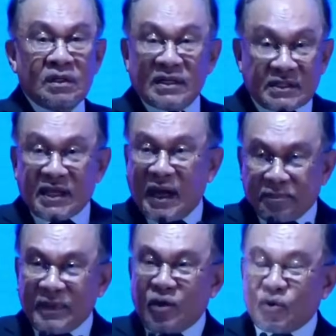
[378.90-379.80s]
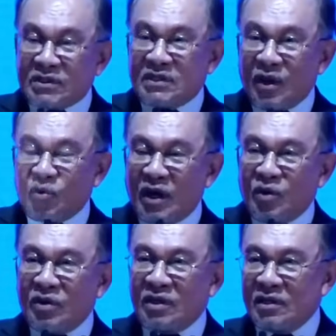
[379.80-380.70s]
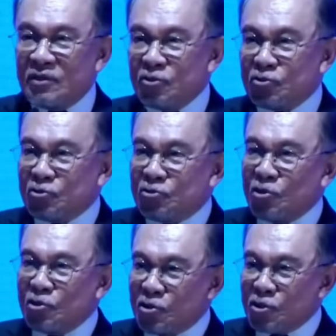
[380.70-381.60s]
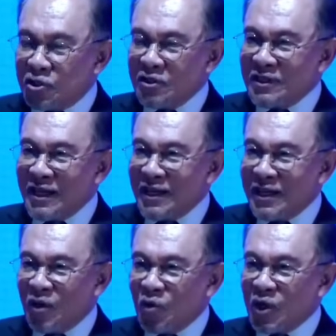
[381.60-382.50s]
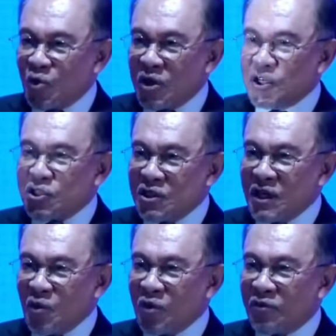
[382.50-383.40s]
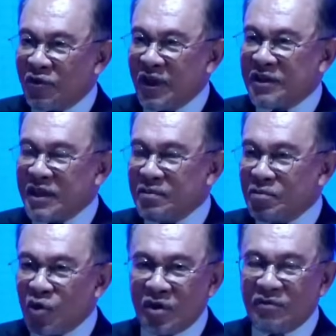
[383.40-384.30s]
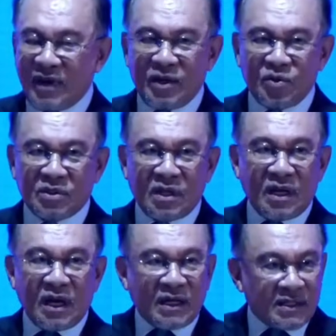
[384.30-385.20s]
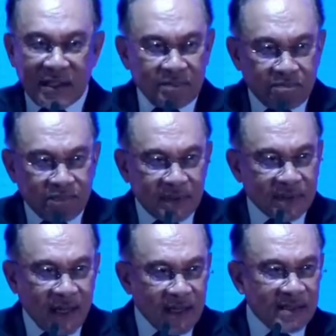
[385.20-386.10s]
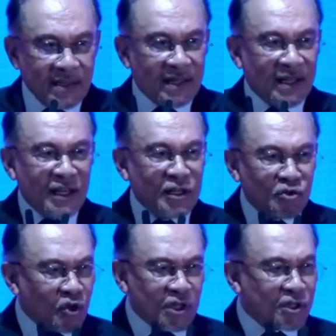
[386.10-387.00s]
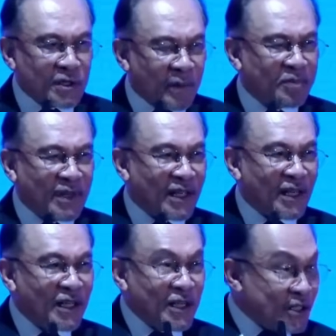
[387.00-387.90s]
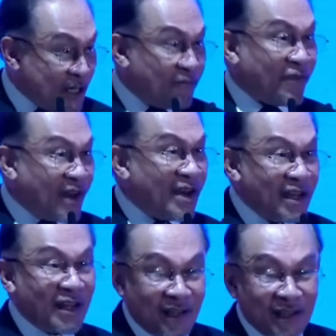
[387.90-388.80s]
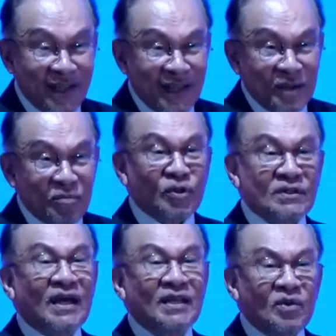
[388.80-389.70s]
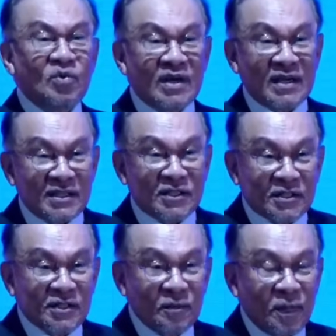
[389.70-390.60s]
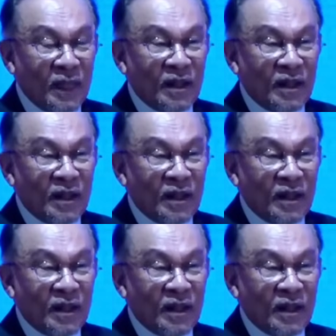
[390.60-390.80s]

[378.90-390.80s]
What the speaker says: disrupt our tradition, our education, our faith and moral values. I said, precisely, it's not disrupting, it's defending. Because otherwise,